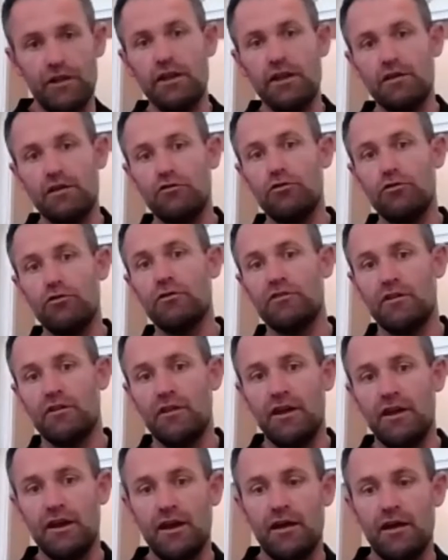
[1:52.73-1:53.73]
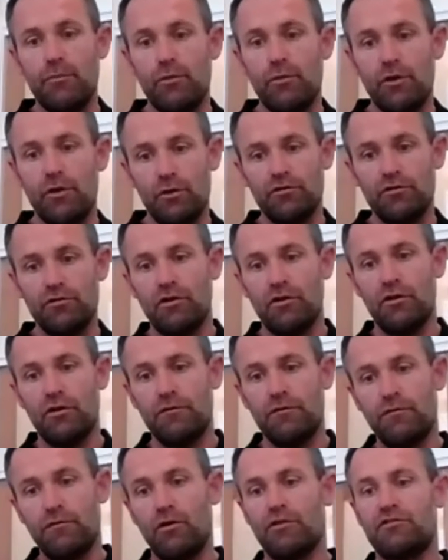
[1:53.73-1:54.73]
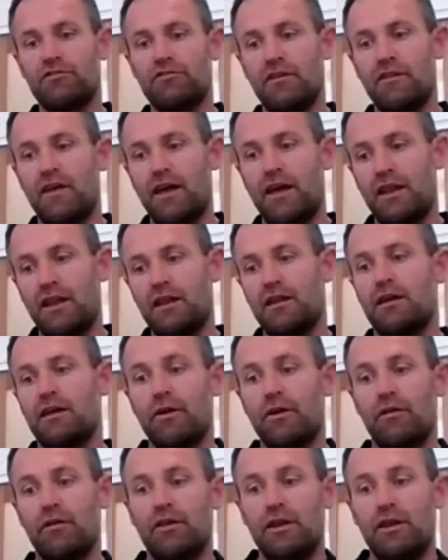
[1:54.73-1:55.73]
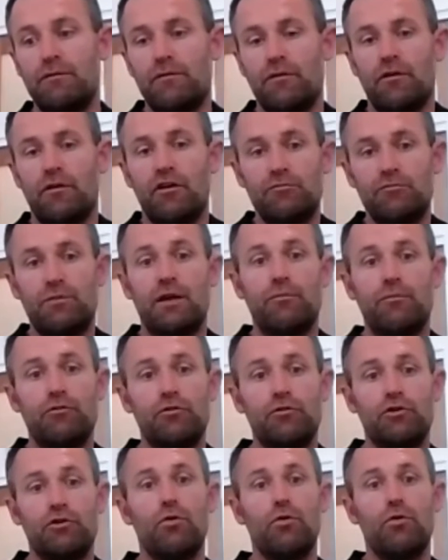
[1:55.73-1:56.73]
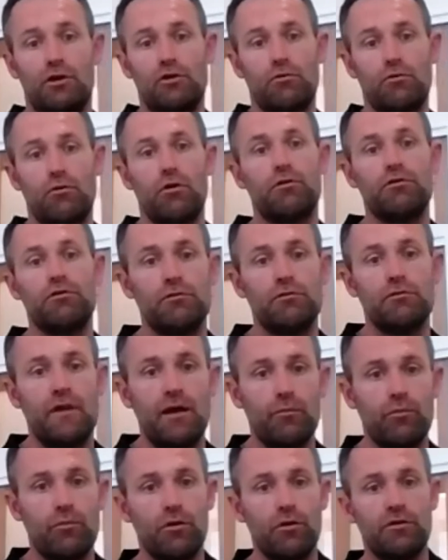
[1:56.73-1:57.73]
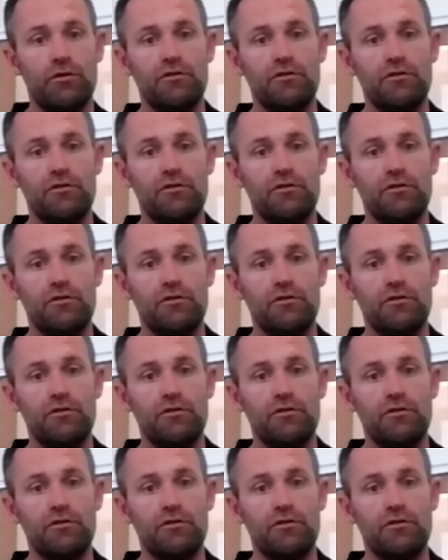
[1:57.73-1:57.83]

lead and do as a leader, but also foster that ability for those people to want to grow through that